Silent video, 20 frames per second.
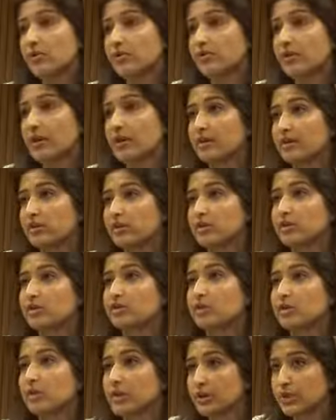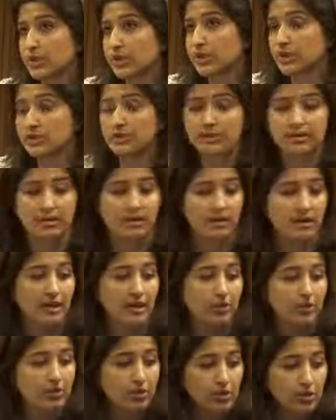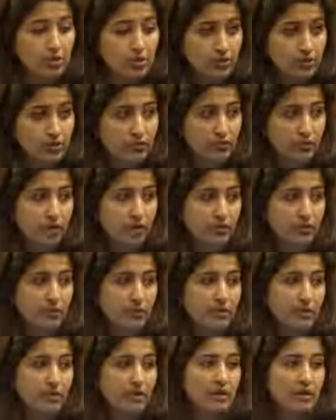provided with solutions that they could choose from.